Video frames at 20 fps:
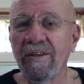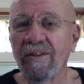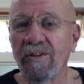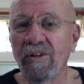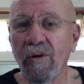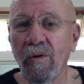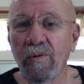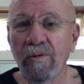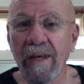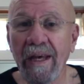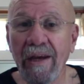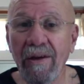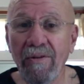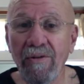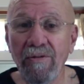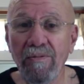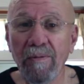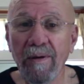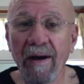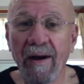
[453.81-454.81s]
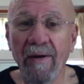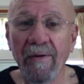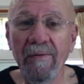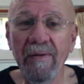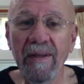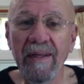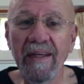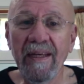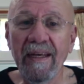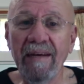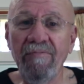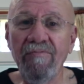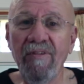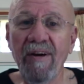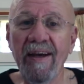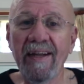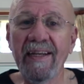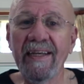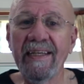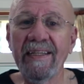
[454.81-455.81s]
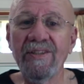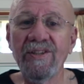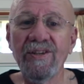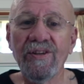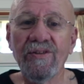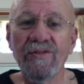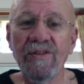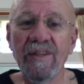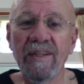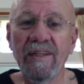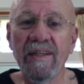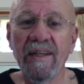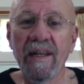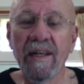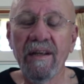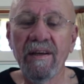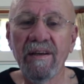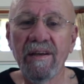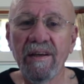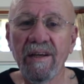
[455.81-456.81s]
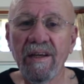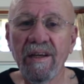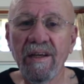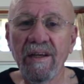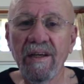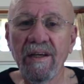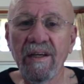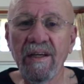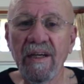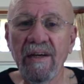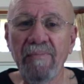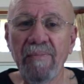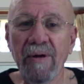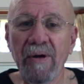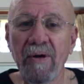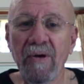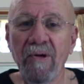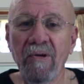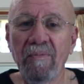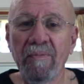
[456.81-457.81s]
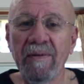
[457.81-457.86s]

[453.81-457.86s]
go elsewhere, and finally he just didn't come home.